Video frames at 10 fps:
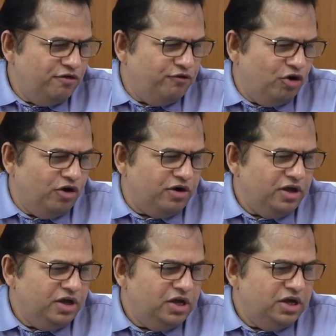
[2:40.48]

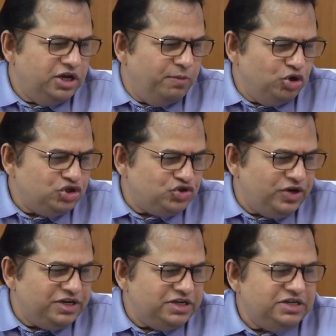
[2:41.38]
for
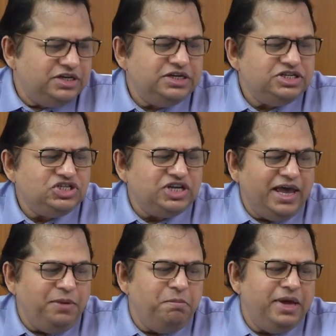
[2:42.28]
demonstrated
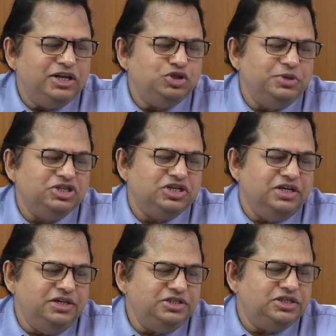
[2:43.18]
time management
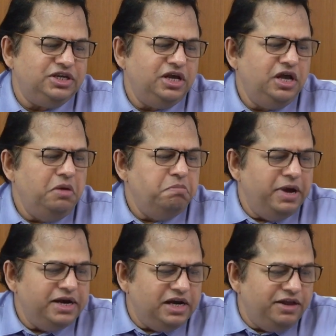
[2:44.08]
skills
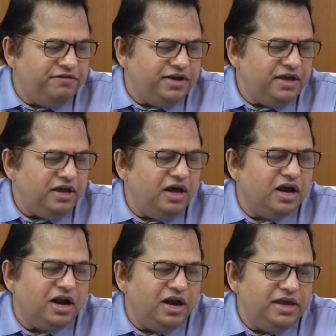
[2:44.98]
by delivering
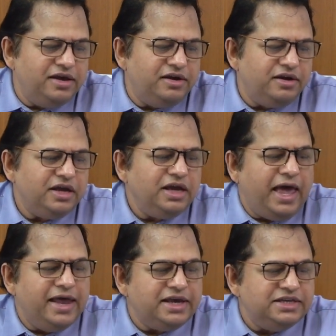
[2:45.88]
a clear
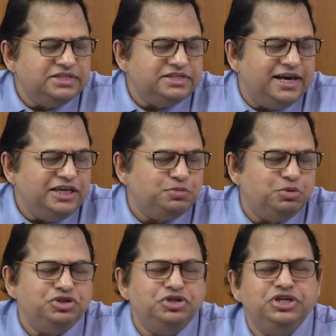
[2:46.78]
and concise
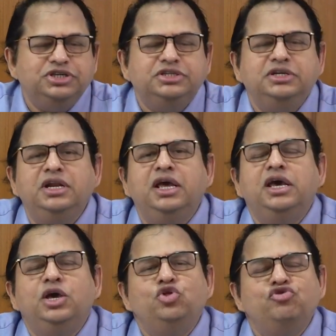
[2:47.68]
presentation
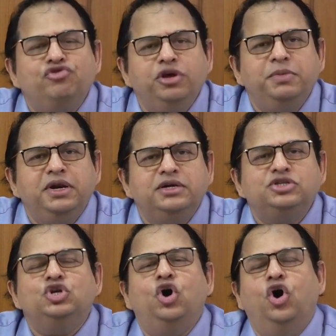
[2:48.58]
in 3
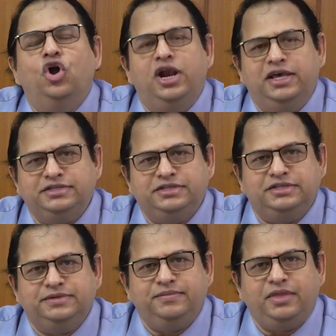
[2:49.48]
minutes or
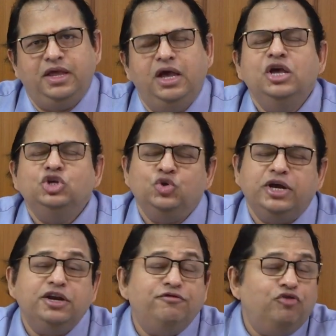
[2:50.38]
less. So you
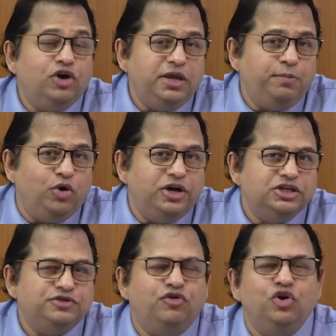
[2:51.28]
get 40
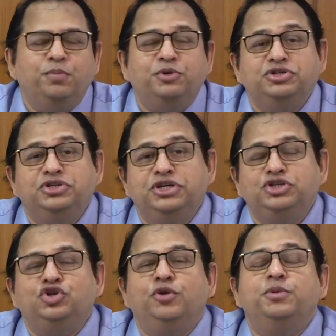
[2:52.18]
points for your
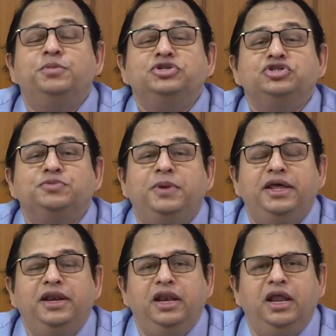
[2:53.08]
presentation of the business
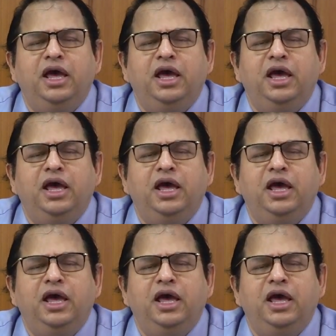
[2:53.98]
plan